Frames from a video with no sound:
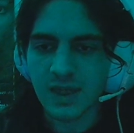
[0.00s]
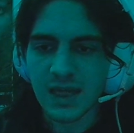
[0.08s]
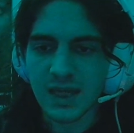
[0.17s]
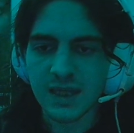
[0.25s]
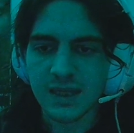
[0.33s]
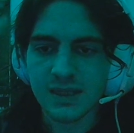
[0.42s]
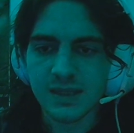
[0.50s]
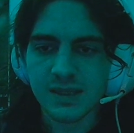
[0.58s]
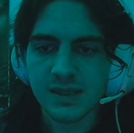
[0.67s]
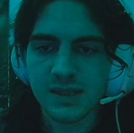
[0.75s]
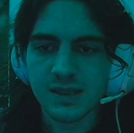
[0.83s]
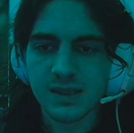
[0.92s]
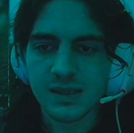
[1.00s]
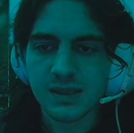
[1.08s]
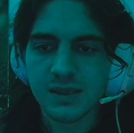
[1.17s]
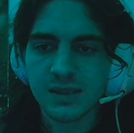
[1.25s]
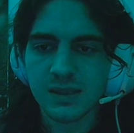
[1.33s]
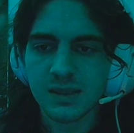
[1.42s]
It's...
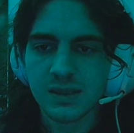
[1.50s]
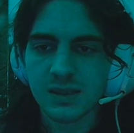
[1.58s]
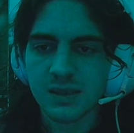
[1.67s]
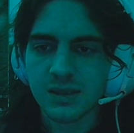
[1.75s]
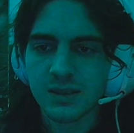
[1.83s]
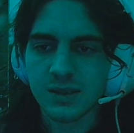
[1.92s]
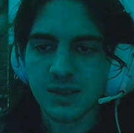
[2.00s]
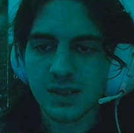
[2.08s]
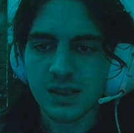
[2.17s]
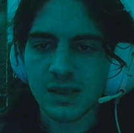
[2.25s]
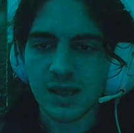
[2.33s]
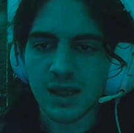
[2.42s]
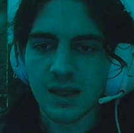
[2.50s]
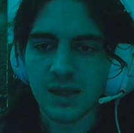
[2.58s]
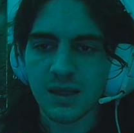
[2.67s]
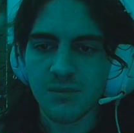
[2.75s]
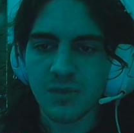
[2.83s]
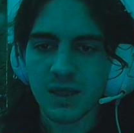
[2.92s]
Just a second.
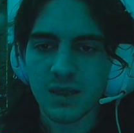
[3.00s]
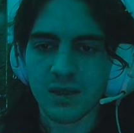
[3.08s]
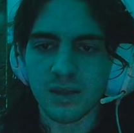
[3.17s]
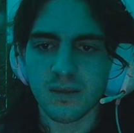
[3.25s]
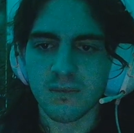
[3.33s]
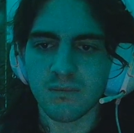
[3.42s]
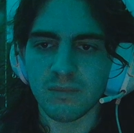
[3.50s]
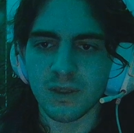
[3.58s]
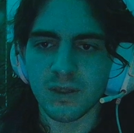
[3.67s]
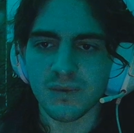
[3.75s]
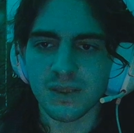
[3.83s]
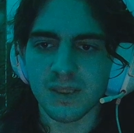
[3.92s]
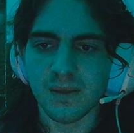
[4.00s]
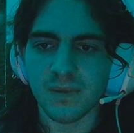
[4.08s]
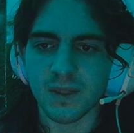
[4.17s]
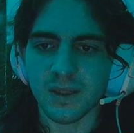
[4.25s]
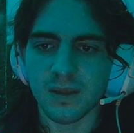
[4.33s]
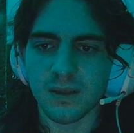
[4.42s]
Let me mute
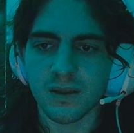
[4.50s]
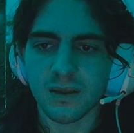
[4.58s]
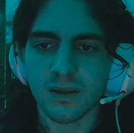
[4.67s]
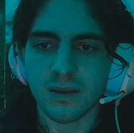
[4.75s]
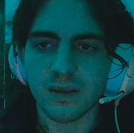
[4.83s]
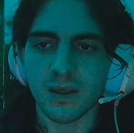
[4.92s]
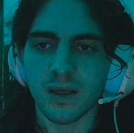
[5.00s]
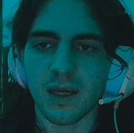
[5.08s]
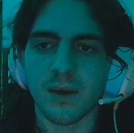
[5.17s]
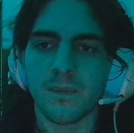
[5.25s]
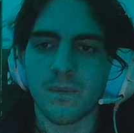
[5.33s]
something. There you go.